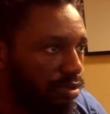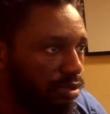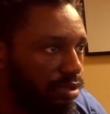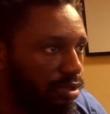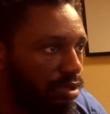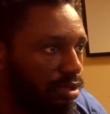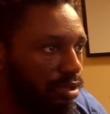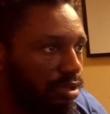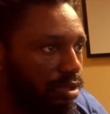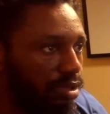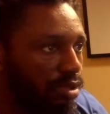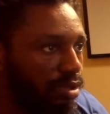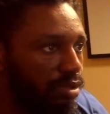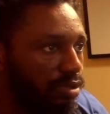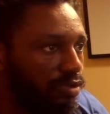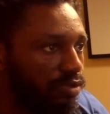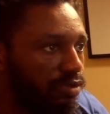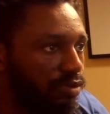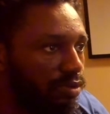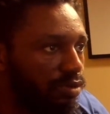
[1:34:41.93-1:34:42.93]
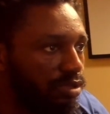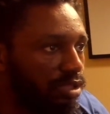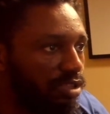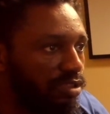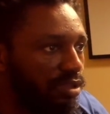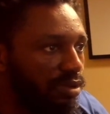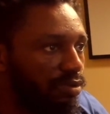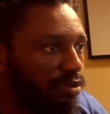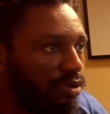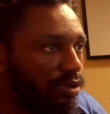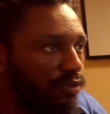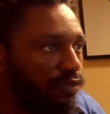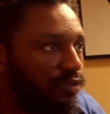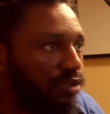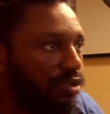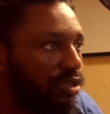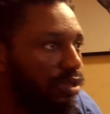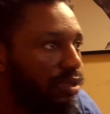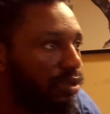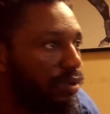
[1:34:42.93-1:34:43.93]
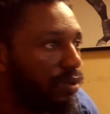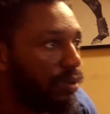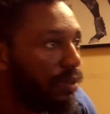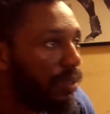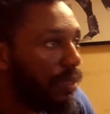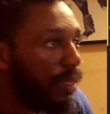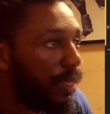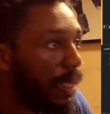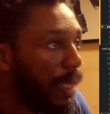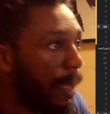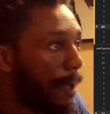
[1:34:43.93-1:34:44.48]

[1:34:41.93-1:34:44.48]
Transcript: Good. So what else are we looking for here?